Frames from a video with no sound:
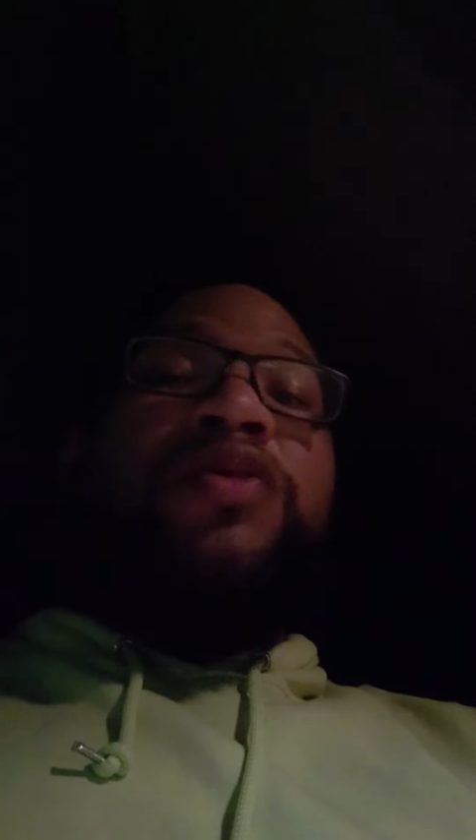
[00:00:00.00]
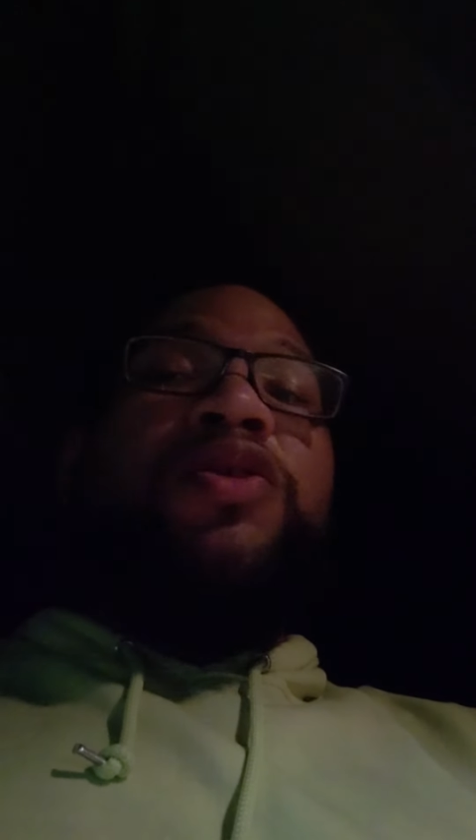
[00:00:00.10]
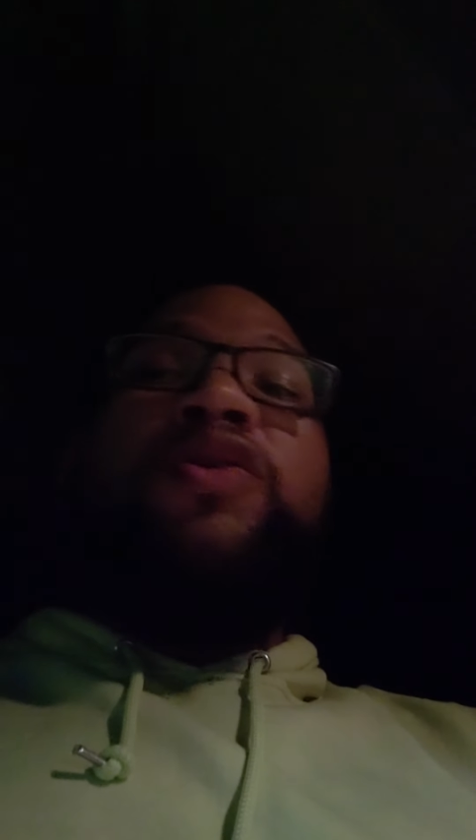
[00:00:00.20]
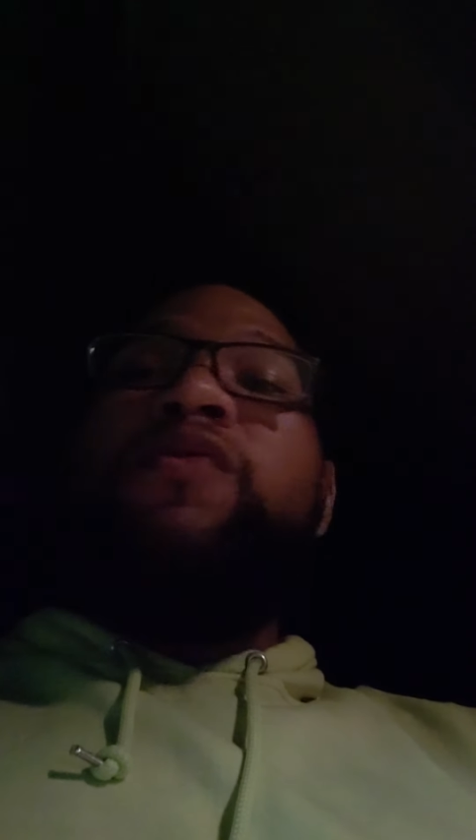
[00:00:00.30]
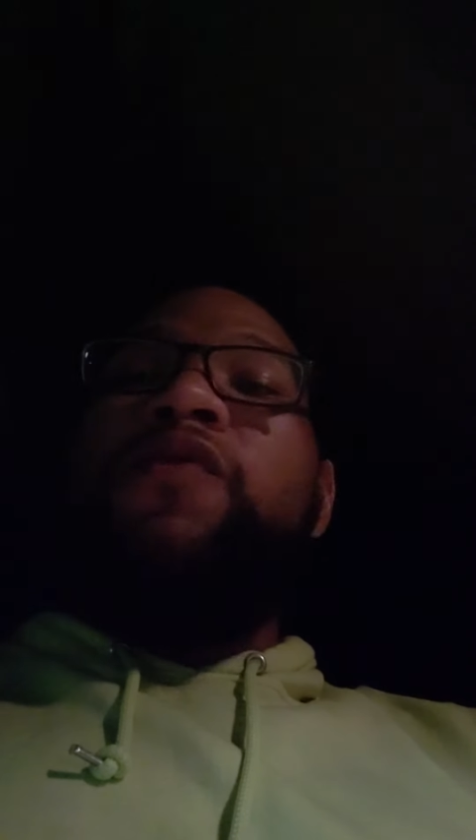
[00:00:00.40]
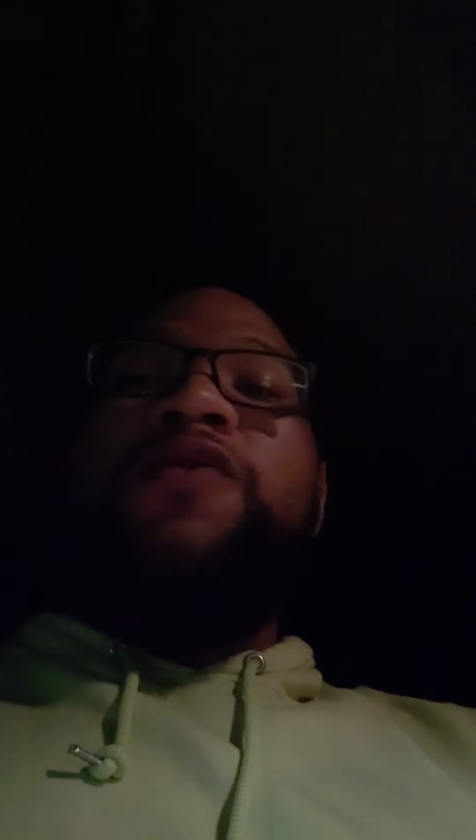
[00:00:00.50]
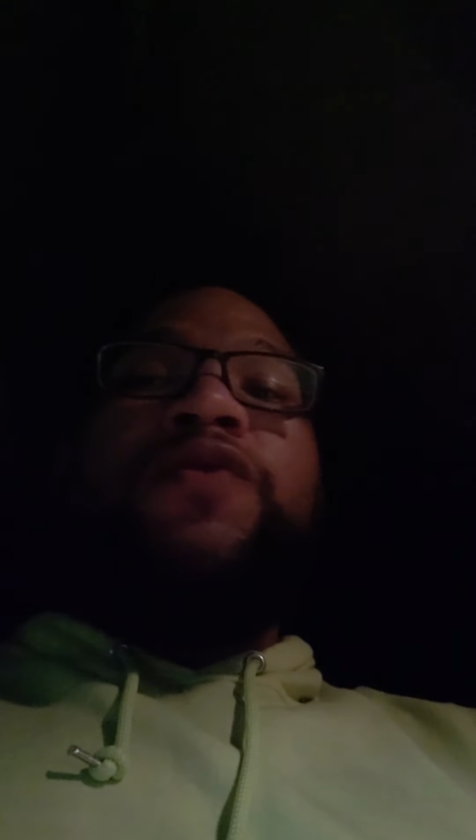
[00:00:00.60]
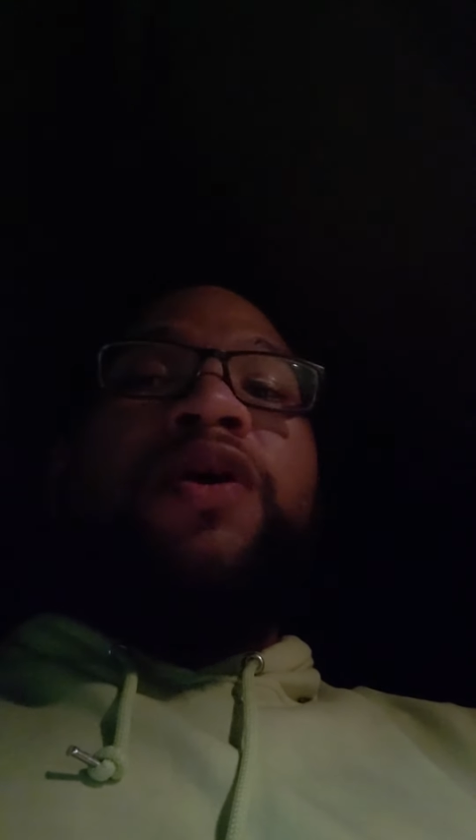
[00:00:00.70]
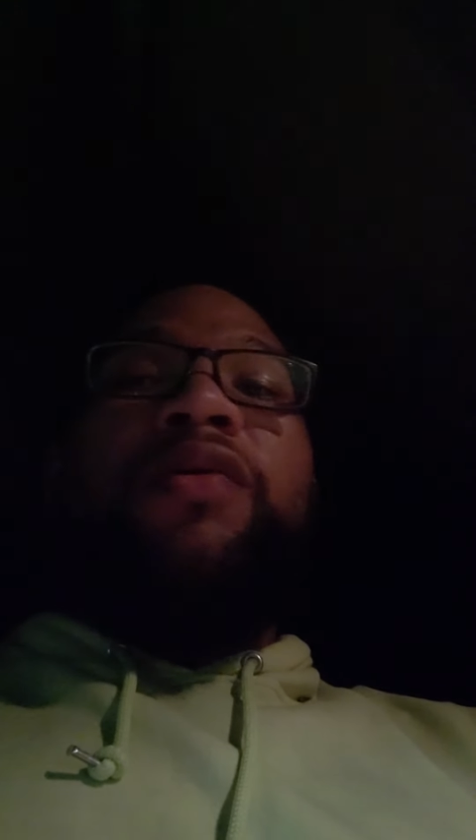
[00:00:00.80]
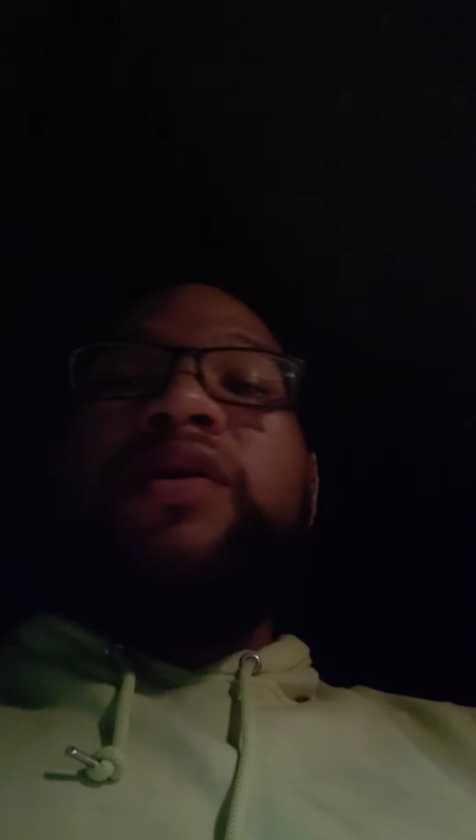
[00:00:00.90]
into the universe
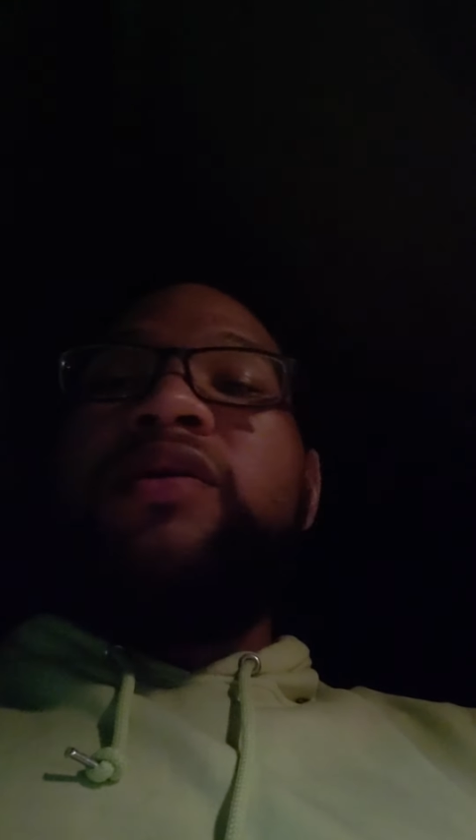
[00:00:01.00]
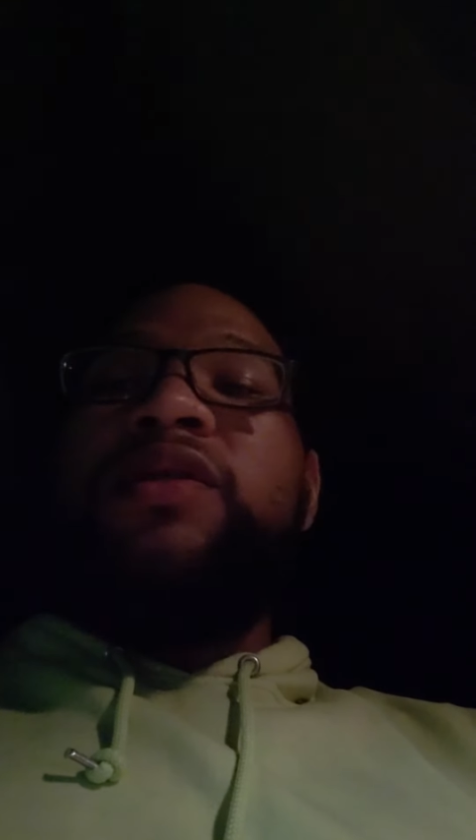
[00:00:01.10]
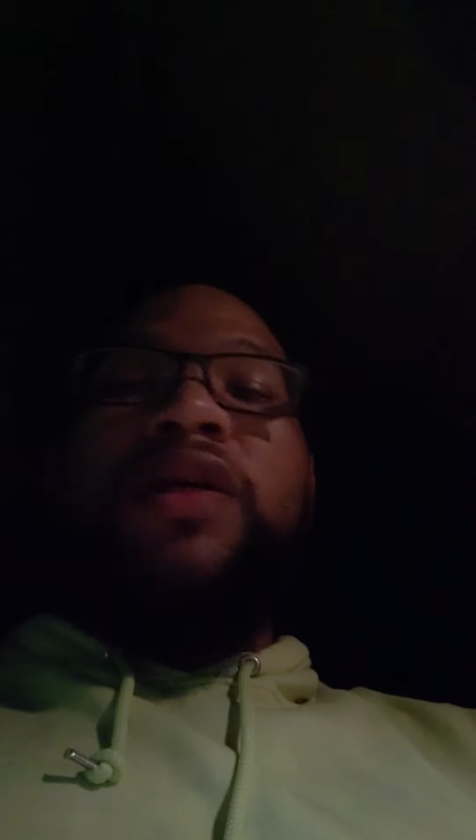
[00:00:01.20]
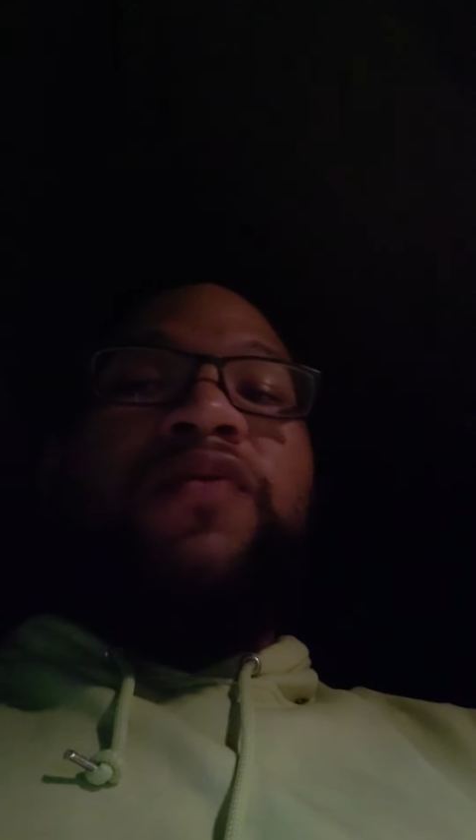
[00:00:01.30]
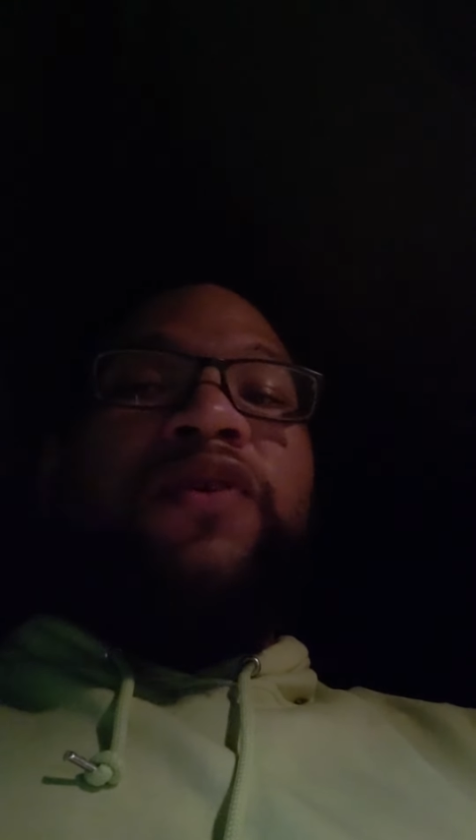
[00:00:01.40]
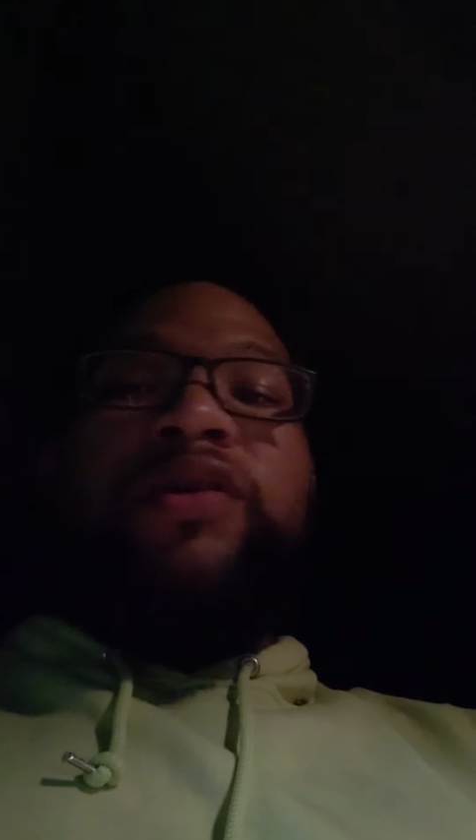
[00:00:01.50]
for y'all to see for